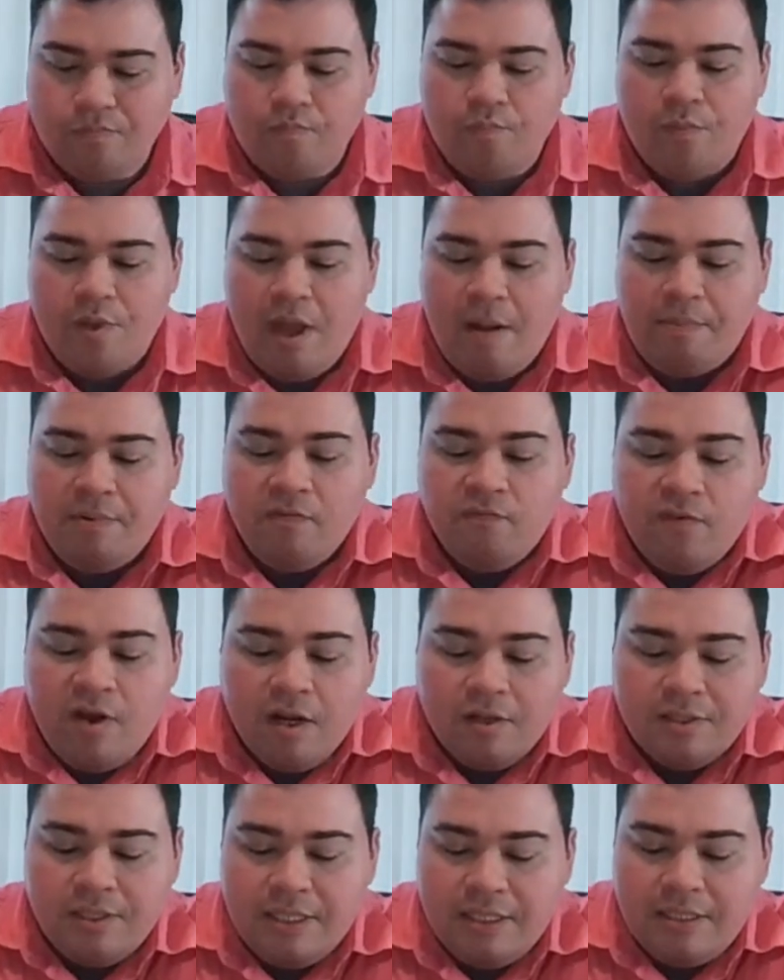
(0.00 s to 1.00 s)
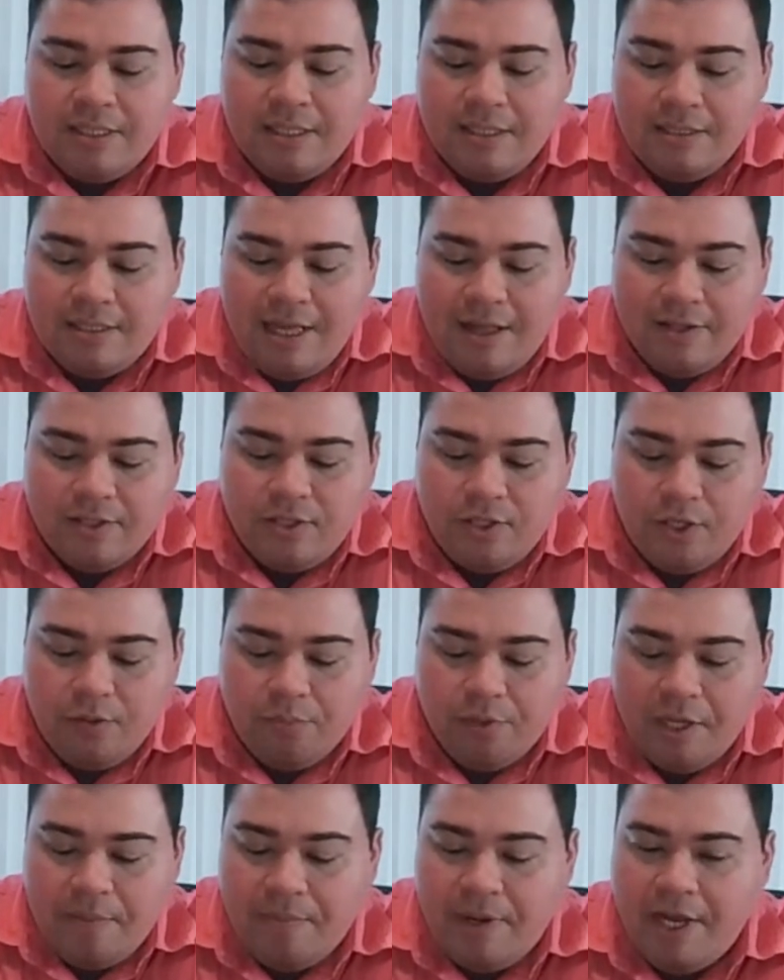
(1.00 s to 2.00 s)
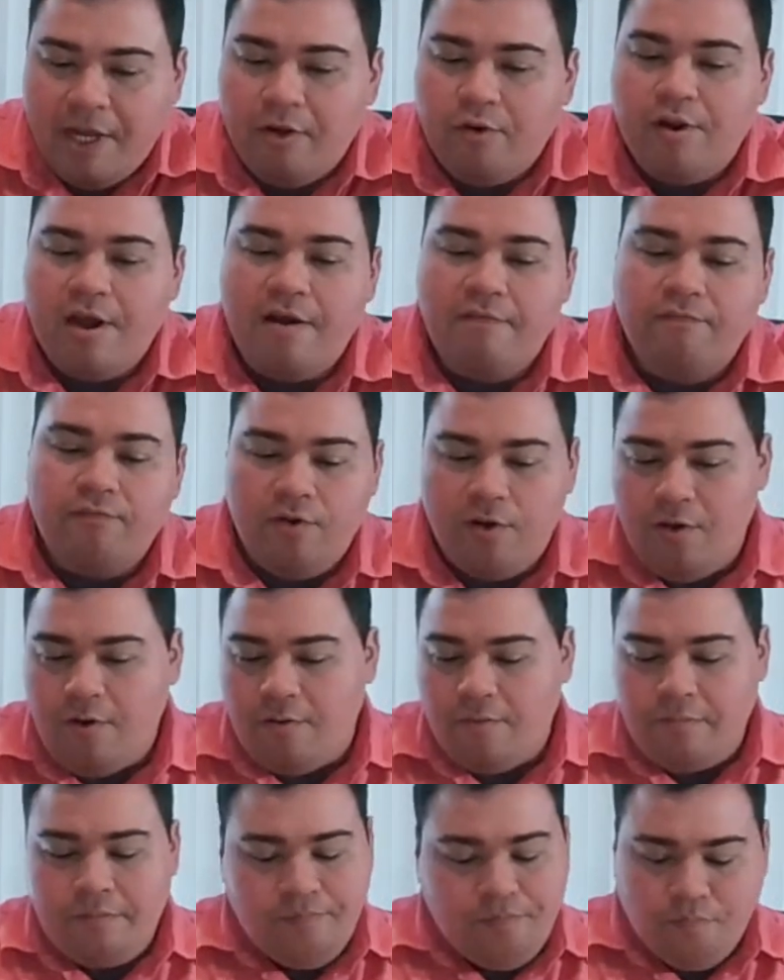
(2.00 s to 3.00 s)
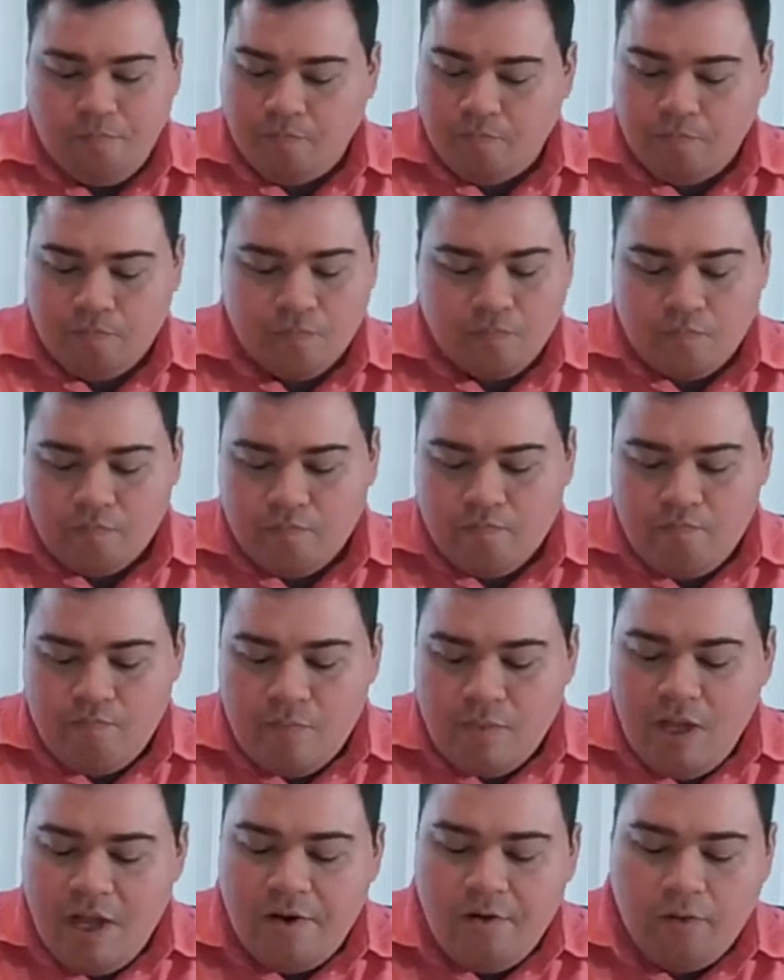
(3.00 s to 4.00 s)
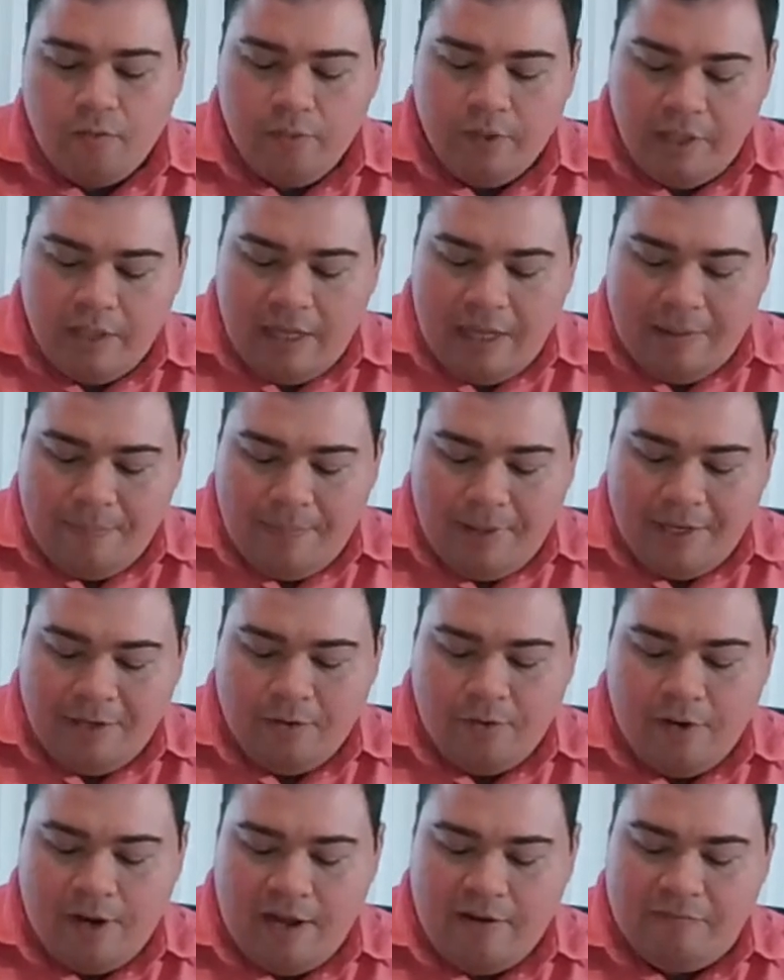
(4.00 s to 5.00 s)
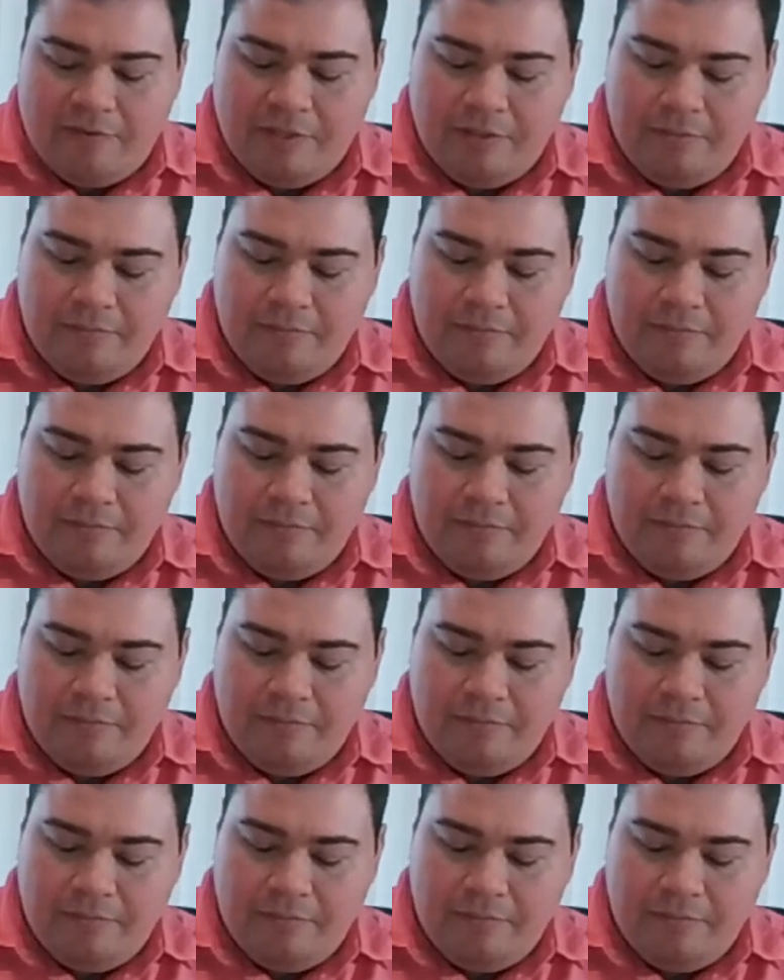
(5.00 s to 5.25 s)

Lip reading: Captain Foxy says, Alex, do you play Minecraft? No, I don't really like Minecraft.